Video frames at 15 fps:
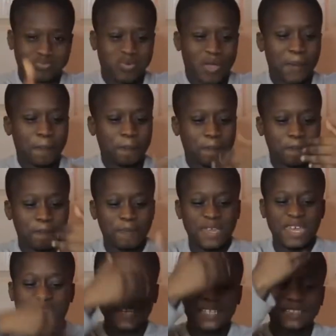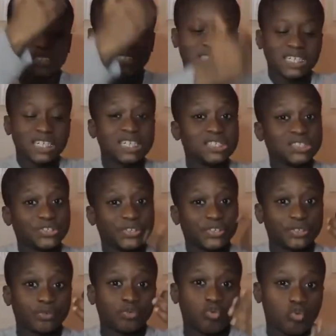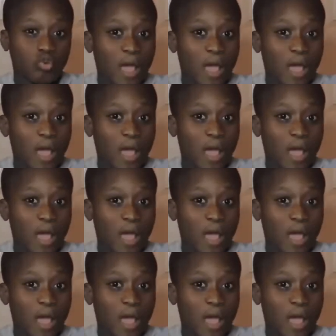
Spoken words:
repetition.